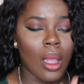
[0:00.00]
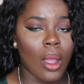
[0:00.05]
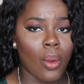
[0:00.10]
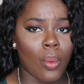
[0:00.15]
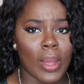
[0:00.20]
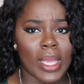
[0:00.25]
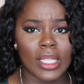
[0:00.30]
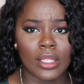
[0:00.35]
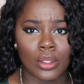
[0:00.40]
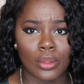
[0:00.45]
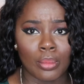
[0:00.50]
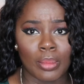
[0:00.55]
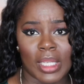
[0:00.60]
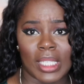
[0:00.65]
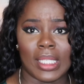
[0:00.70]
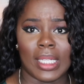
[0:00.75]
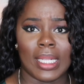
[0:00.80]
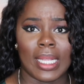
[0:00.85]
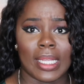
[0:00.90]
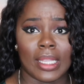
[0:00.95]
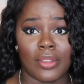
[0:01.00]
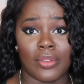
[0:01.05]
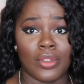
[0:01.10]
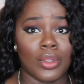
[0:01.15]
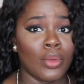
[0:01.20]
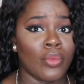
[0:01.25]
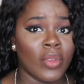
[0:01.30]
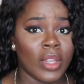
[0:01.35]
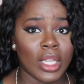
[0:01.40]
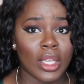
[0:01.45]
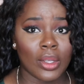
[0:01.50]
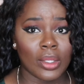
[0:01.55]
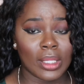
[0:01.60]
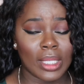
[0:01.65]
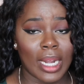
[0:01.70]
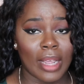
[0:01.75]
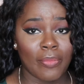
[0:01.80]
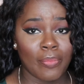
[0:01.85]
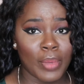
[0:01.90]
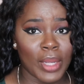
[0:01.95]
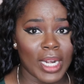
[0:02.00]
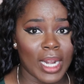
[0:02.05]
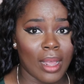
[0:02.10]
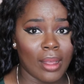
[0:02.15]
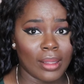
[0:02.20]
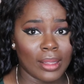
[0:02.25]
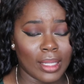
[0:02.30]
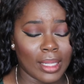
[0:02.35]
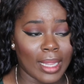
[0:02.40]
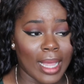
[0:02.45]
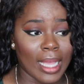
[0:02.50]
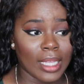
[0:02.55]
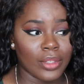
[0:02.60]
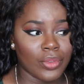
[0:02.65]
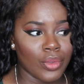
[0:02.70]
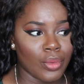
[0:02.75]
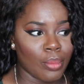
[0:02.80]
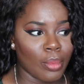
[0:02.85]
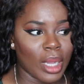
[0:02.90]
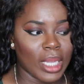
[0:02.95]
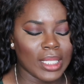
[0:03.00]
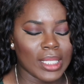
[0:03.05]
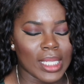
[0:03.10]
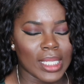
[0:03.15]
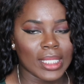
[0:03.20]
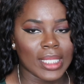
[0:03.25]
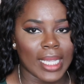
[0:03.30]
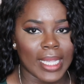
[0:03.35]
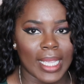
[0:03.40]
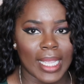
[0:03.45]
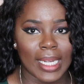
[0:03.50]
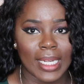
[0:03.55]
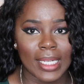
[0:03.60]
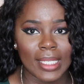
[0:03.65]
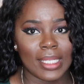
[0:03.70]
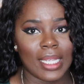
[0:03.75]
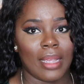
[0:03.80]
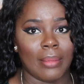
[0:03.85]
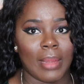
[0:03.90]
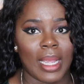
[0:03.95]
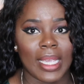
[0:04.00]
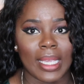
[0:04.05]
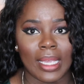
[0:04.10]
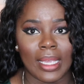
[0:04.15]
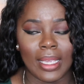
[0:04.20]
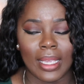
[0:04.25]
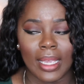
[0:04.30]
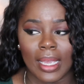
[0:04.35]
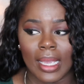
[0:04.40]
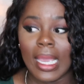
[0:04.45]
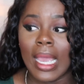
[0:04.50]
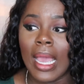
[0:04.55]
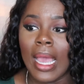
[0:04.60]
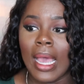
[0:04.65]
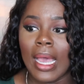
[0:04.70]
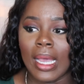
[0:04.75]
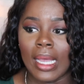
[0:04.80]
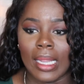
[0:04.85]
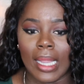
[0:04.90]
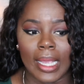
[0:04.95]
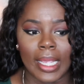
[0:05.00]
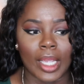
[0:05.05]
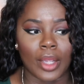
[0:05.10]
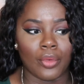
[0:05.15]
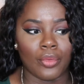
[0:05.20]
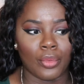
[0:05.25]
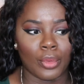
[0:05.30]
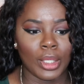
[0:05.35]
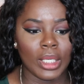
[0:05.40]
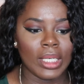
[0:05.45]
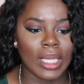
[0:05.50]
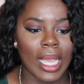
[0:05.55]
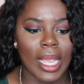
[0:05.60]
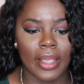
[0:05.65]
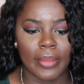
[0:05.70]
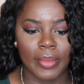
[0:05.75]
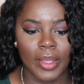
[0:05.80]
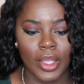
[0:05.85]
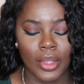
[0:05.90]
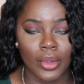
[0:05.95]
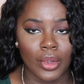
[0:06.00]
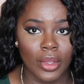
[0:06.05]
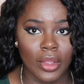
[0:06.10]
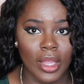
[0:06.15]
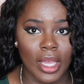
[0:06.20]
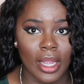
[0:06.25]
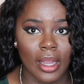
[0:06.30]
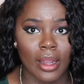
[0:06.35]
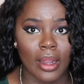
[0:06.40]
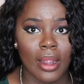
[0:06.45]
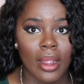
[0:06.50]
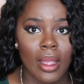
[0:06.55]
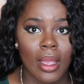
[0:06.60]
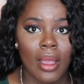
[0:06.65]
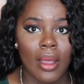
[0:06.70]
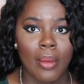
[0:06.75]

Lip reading: Like the few videos that I've put out in the last few months, it's like anytime I can get like free time here or there.